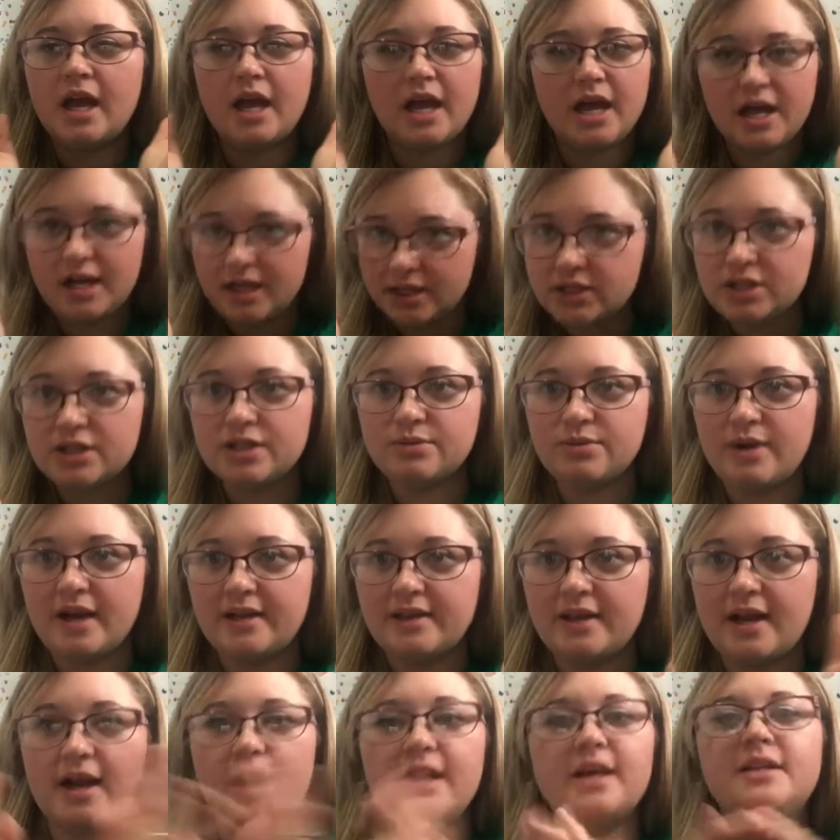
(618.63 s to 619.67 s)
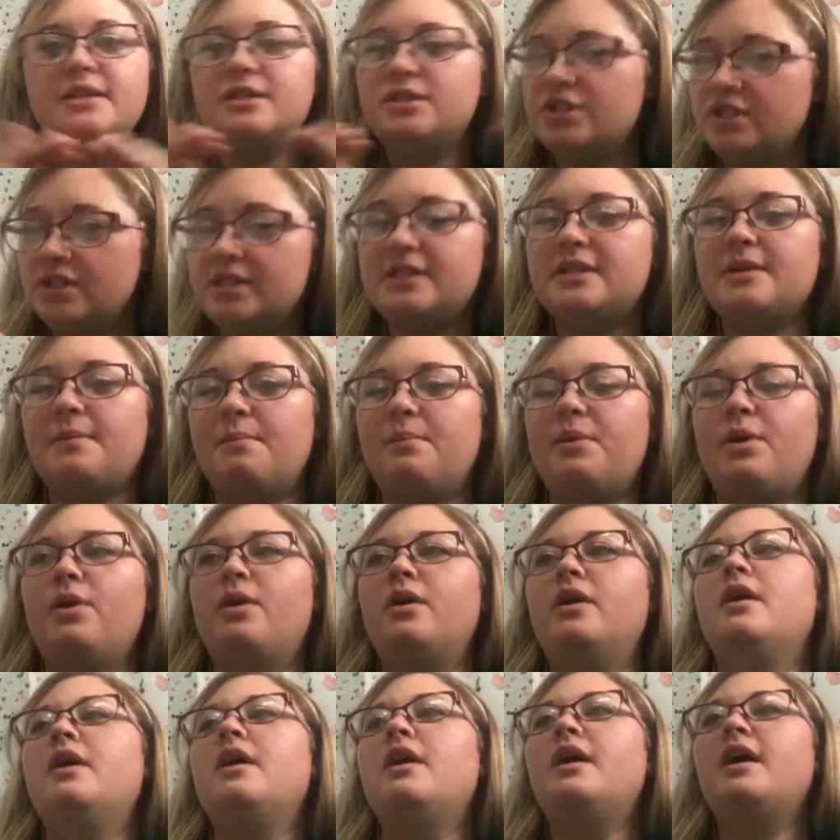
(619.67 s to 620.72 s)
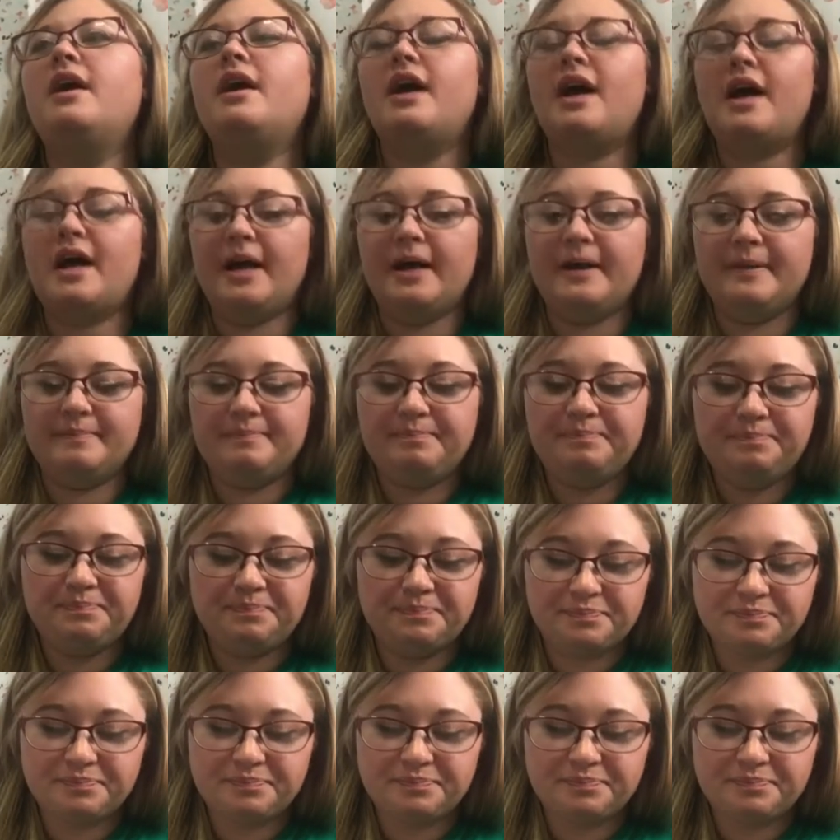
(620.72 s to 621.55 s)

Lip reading: It's just right there. It's just simple. And